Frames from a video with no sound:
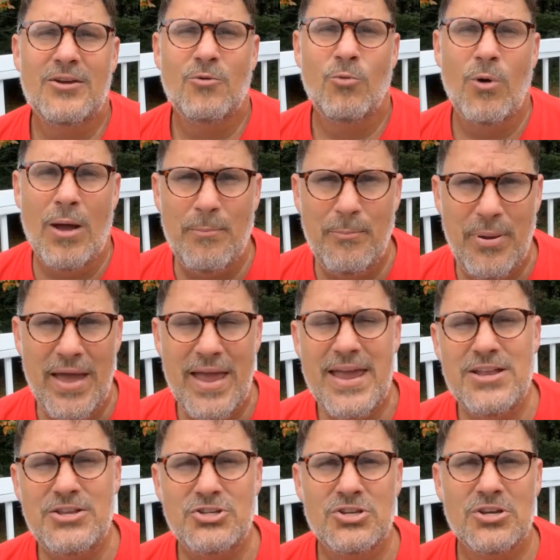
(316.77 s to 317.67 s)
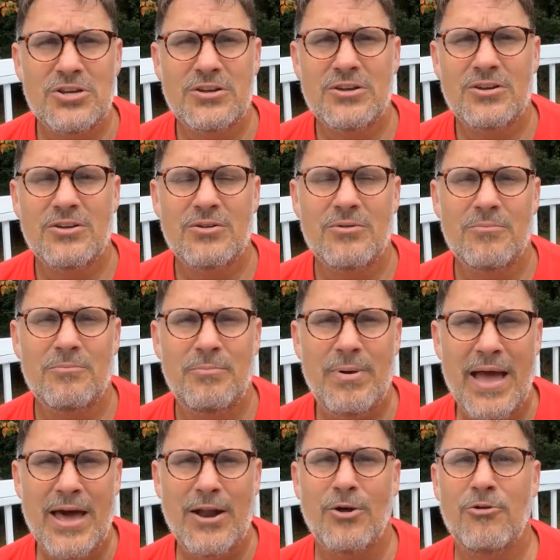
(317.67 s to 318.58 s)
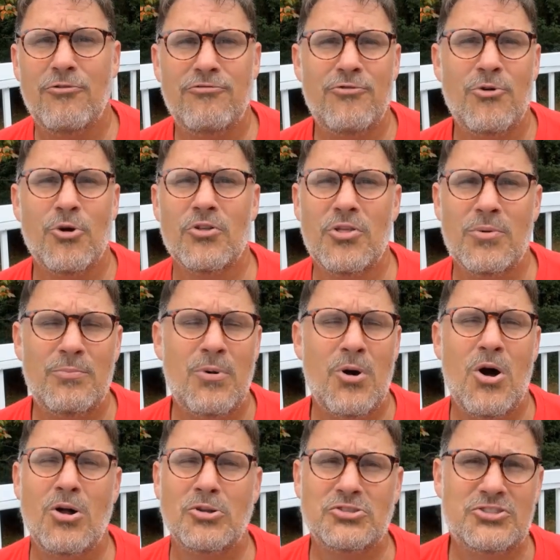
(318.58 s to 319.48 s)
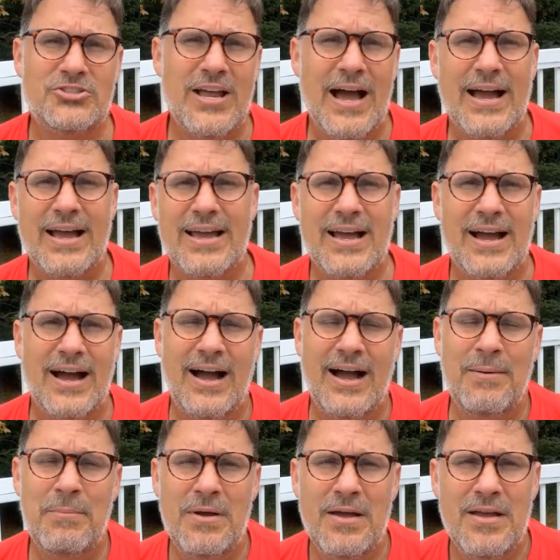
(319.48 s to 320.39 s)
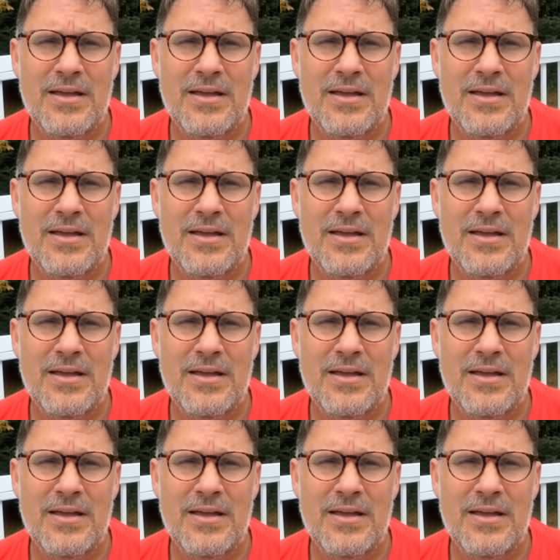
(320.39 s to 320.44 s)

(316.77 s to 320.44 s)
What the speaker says: webpage, battleforthebulge.com.